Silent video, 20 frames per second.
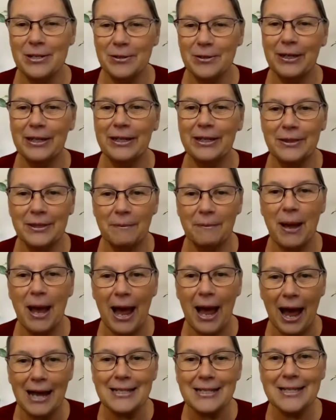doing in the
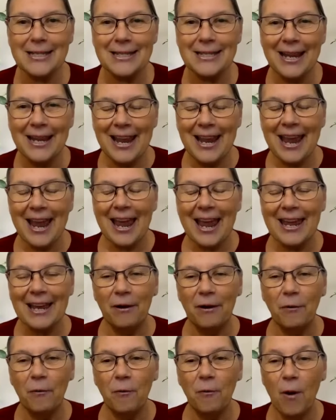past.
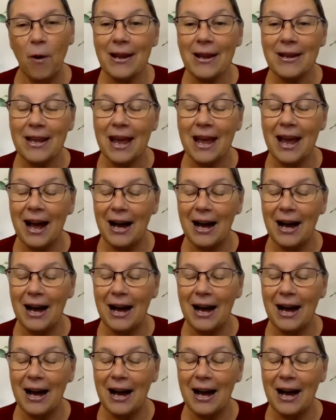And what